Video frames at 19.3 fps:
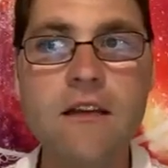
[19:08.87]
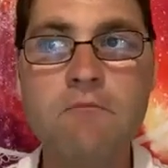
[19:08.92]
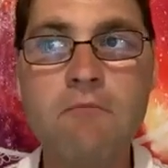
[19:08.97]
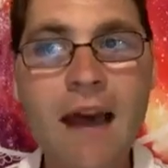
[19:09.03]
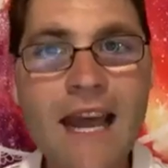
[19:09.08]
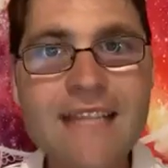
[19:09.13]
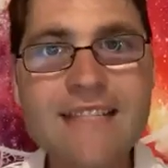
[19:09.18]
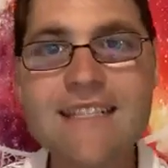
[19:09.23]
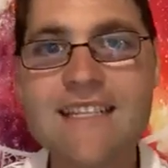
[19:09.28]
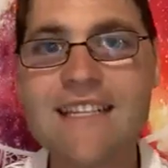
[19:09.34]

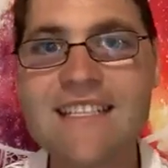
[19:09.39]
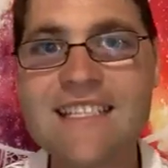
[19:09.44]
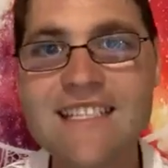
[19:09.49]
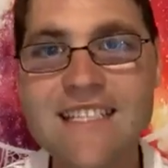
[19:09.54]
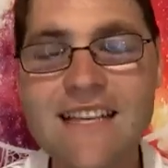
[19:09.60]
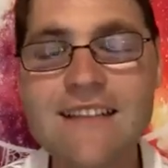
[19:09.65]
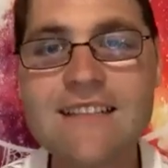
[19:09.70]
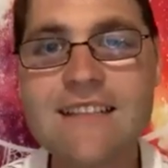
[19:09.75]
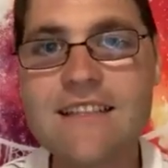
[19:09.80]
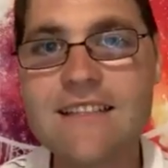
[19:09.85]
My
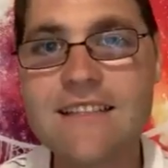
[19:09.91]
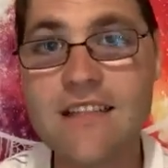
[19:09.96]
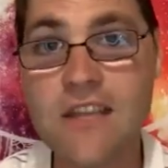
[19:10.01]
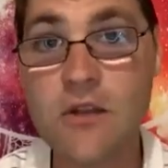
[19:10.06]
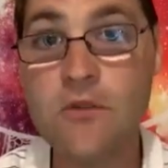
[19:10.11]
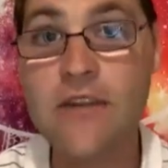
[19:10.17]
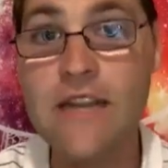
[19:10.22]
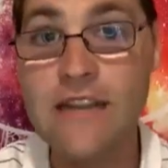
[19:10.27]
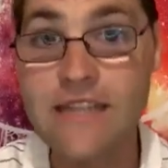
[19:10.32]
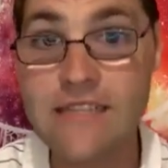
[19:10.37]
success is
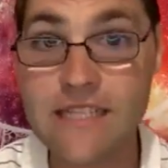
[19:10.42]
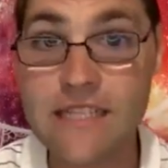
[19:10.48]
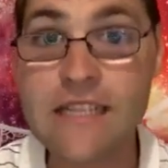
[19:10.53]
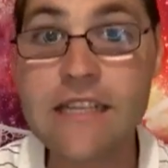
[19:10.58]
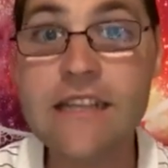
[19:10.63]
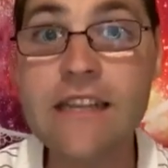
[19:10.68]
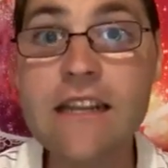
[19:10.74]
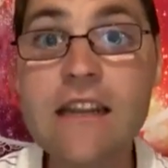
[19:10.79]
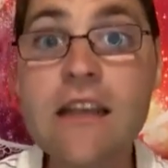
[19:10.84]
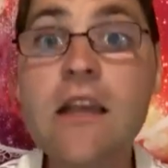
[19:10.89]

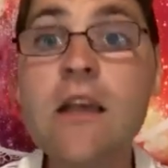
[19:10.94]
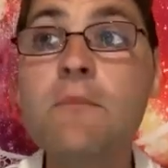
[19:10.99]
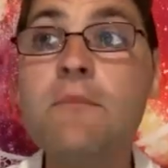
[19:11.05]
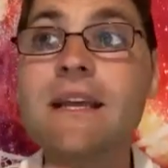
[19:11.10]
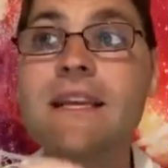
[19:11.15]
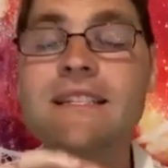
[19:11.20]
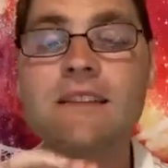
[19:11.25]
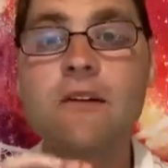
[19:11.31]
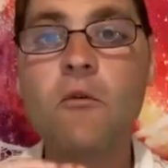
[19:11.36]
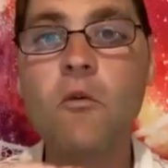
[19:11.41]
guaranteed
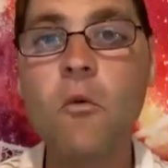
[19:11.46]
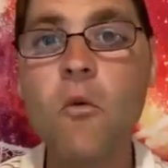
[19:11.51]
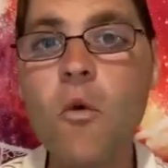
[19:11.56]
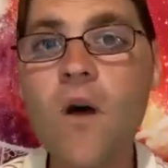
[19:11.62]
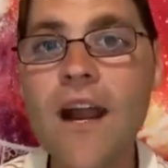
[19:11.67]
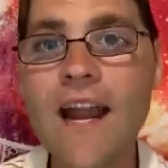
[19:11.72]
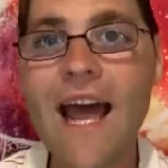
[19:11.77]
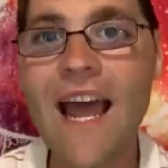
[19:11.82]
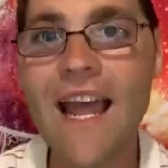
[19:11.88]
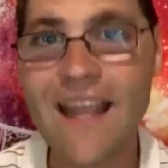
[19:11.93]
because of
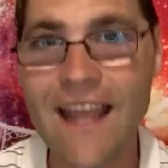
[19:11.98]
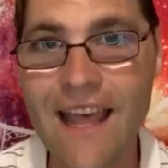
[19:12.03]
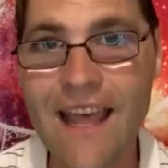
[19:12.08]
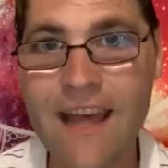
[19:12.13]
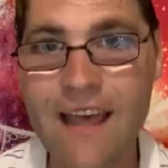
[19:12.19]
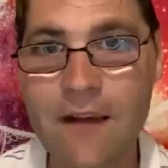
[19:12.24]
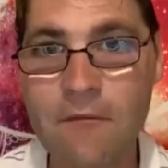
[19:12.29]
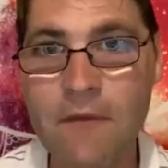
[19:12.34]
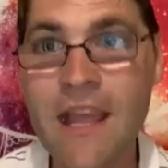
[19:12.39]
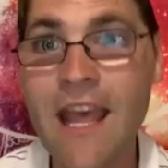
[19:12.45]
what I
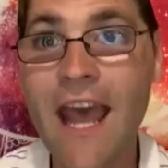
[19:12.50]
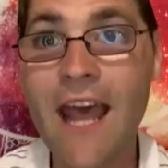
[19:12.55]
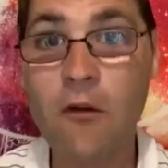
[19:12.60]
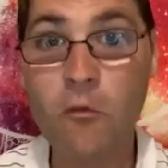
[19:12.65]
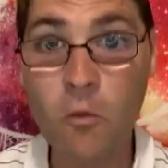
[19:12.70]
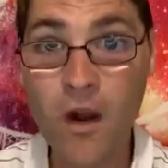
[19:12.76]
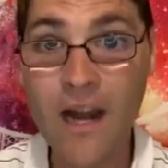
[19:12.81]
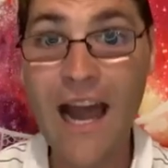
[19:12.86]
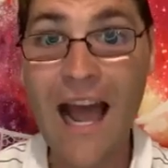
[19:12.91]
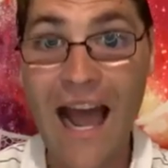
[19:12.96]
am.
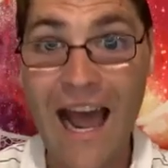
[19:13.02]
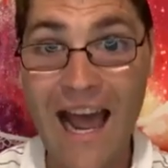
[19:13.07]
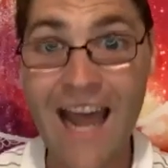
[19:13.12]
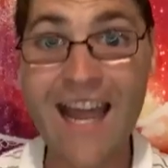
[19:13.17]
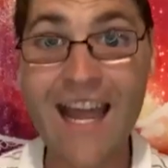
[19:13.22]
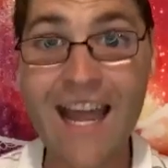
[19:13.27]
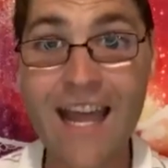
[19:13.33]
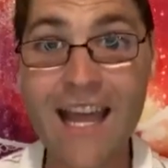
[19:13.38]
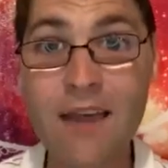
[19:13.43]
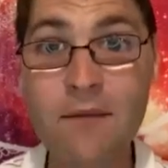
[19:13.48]
And what
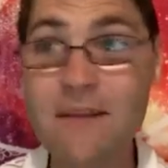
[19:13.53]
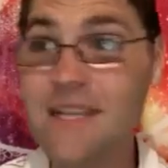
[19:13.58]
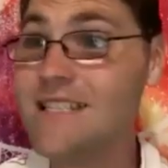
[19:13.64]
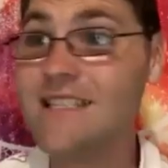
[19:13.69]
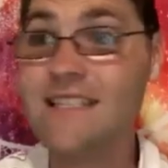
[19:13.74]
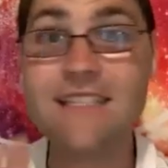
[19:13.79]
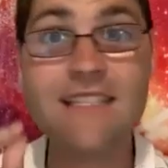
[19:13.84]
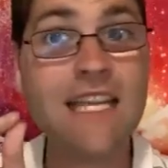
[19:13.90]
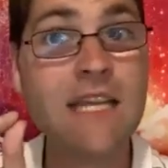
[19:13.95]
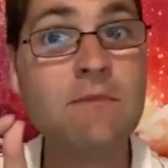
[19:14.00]
I am
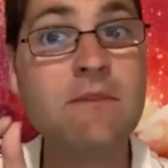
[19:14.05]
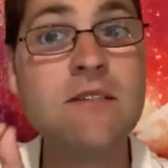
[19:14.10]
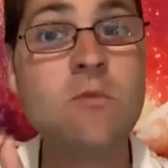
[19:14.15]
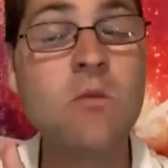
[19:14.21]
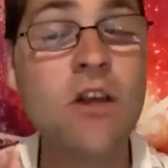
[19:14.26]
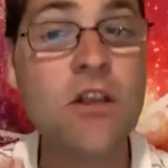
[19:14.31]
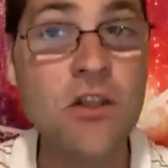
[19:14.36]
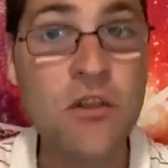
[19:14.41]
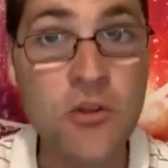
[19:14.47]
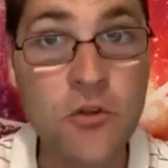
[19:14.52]
is the same as
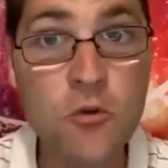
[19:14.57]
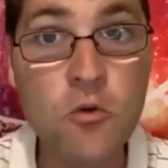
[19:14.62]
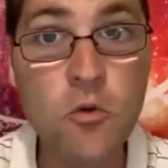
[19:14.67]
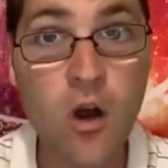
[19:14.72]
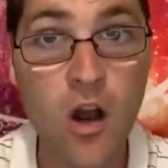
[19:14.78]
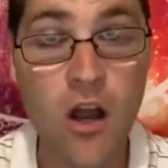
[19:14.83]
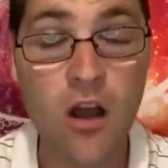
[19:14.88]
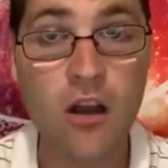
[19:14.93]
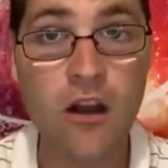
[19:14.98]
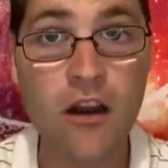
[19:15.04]
what
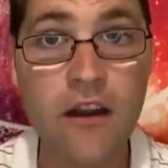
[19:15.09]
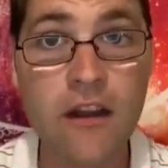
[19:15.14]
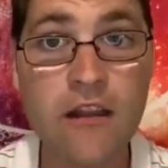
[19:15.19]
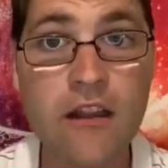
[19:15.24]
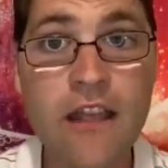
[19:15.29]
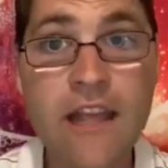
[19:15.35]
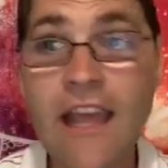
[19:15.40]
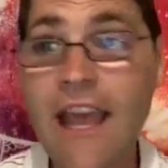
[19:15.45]
you are.